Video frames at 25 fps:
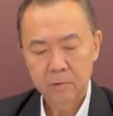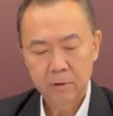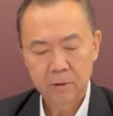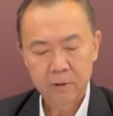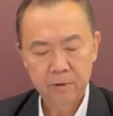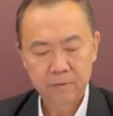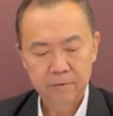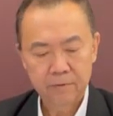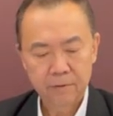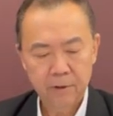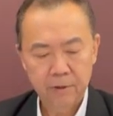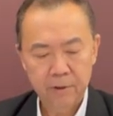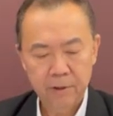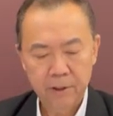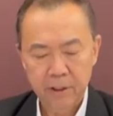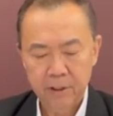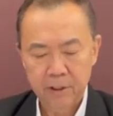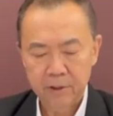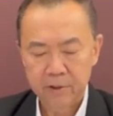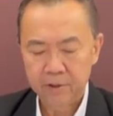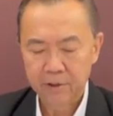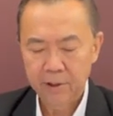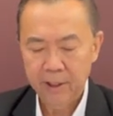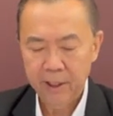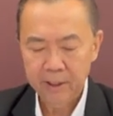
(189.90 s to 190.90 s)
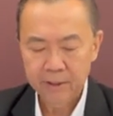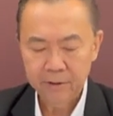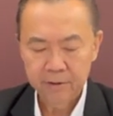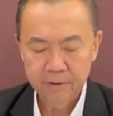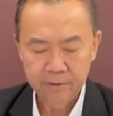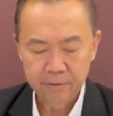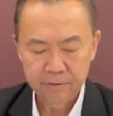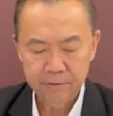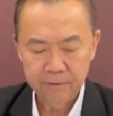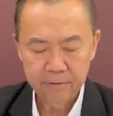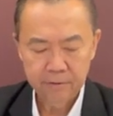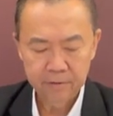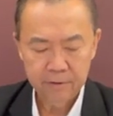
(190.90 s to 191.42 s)
It's very
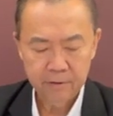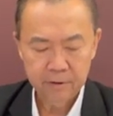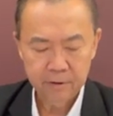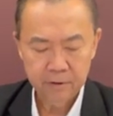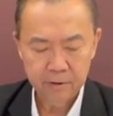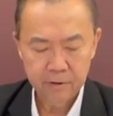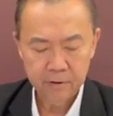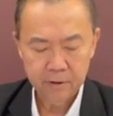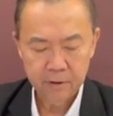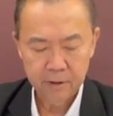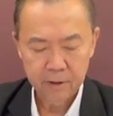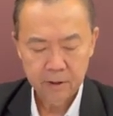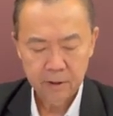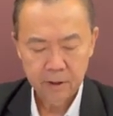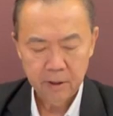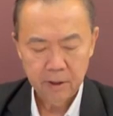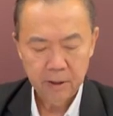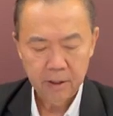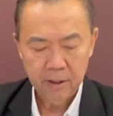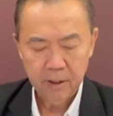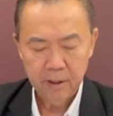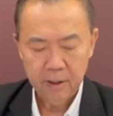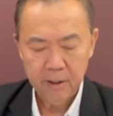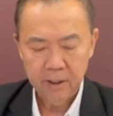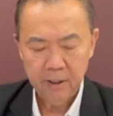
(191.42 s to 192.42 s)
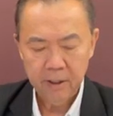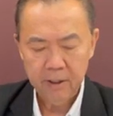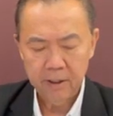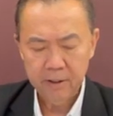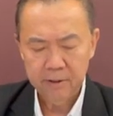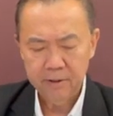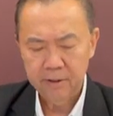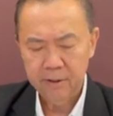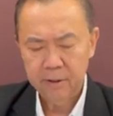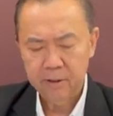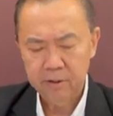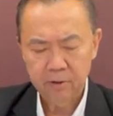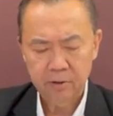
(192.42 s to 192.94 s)
attractive,
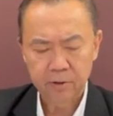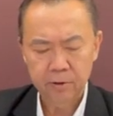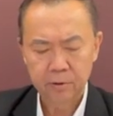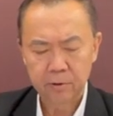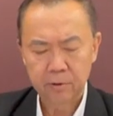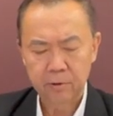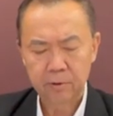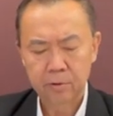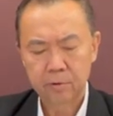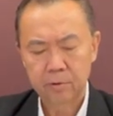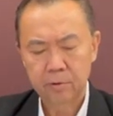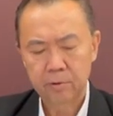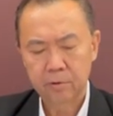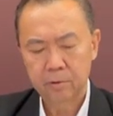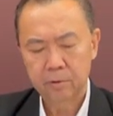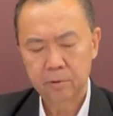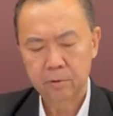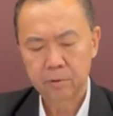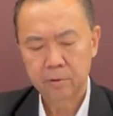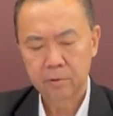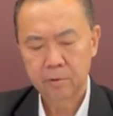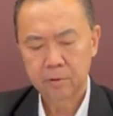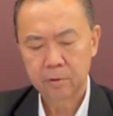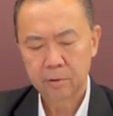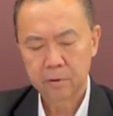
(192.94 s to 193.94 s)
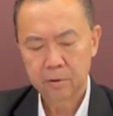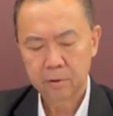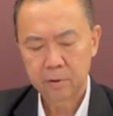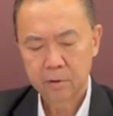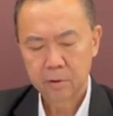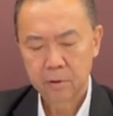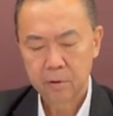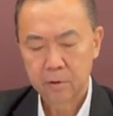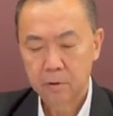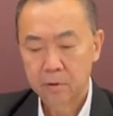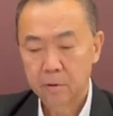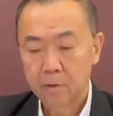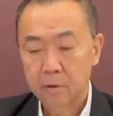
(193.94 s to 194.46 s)
easy to
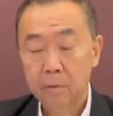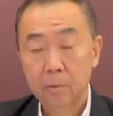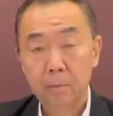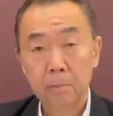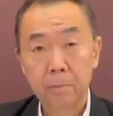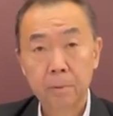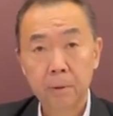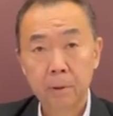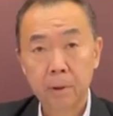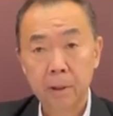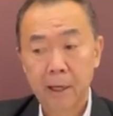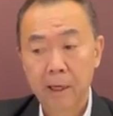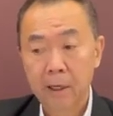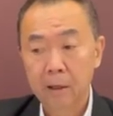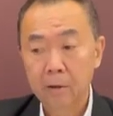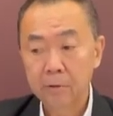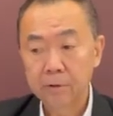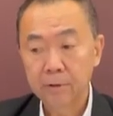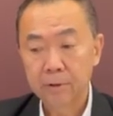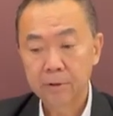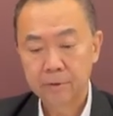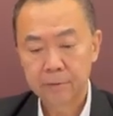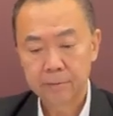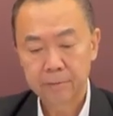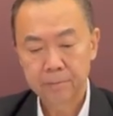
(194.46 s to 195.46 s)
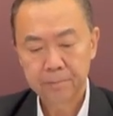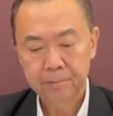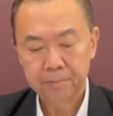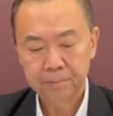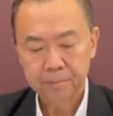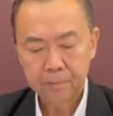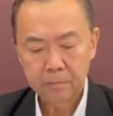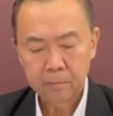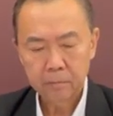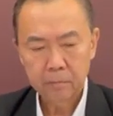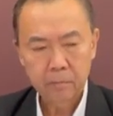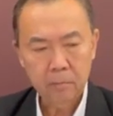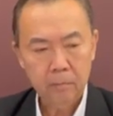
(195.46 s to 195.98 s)
pull out.
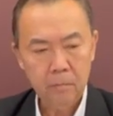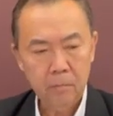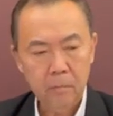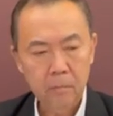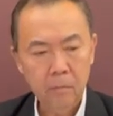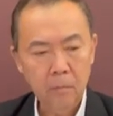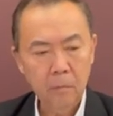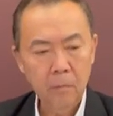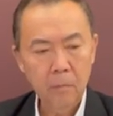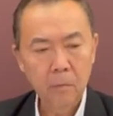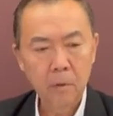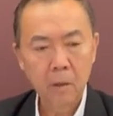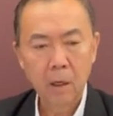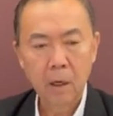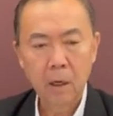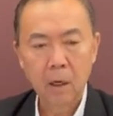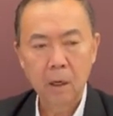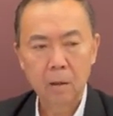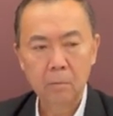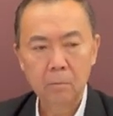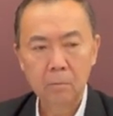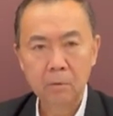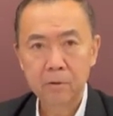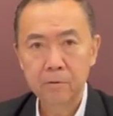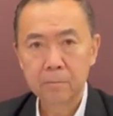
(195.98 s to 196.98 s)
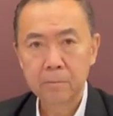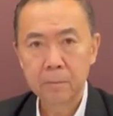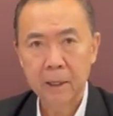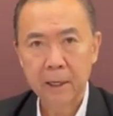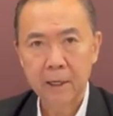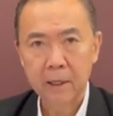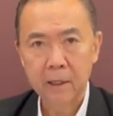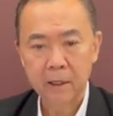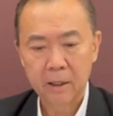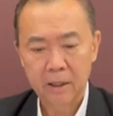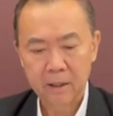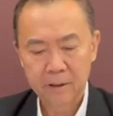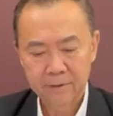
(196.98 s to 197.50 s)
I'll move my
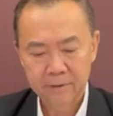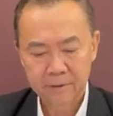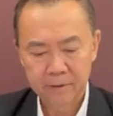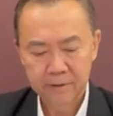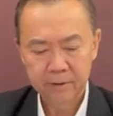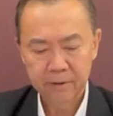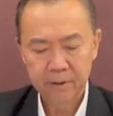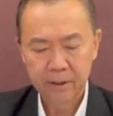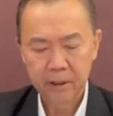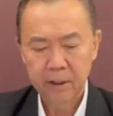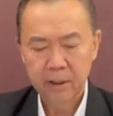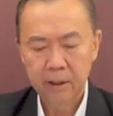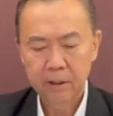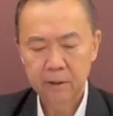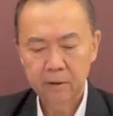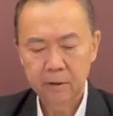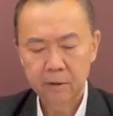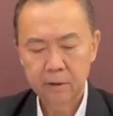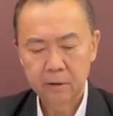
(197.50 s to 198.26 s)
glass aside.